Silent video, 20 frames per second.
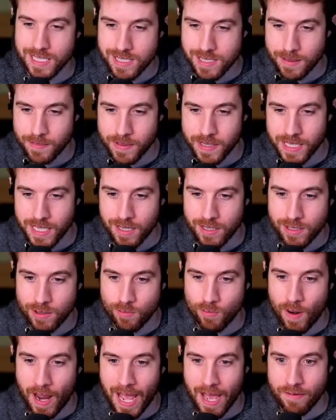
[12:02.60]
somebody on the
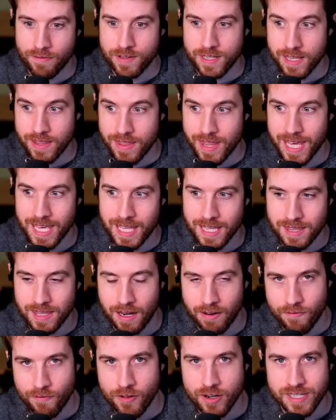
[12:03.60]
raft, they get
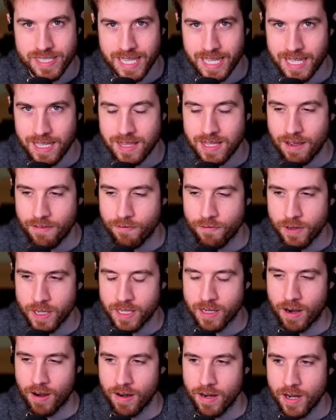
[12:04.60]
there first, they get that free
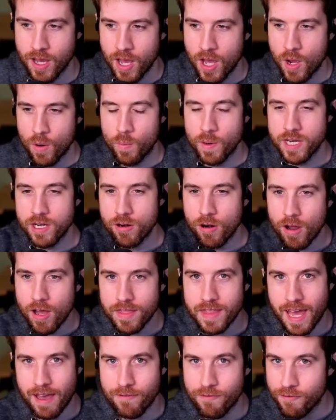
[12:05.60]
card. When you're on
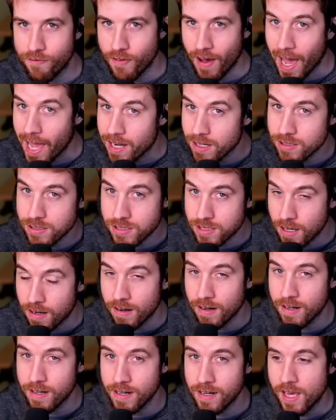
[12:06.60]
that final
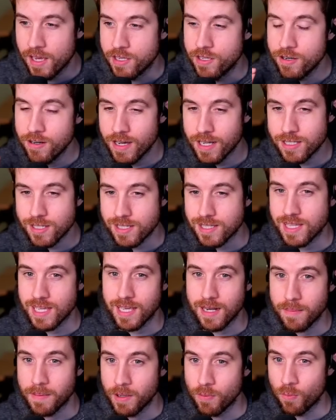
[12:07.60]
turn, you're not just
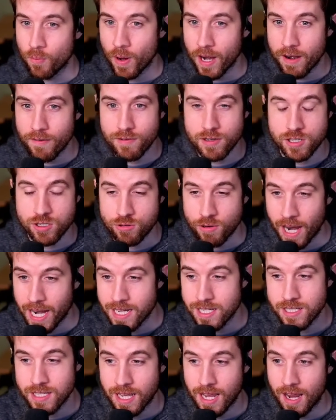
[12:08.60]
thinking about whatever
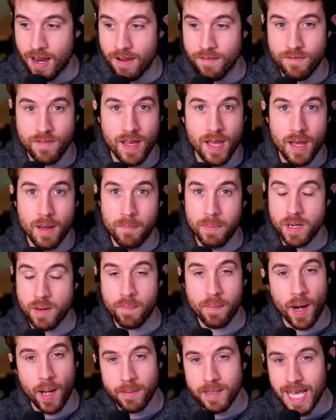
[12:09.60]
strategy you have, but you're
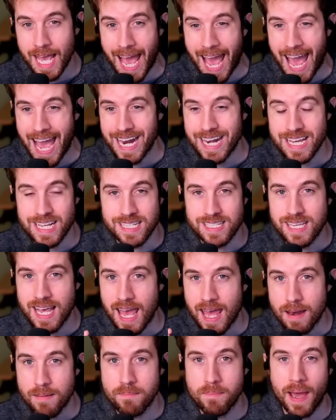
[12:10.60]
probably adding
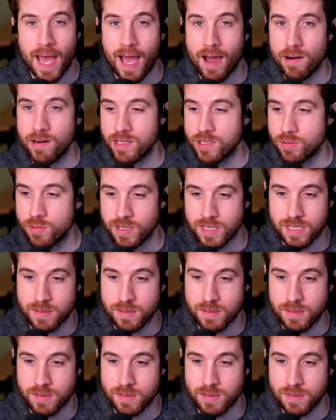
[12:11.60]
10 power to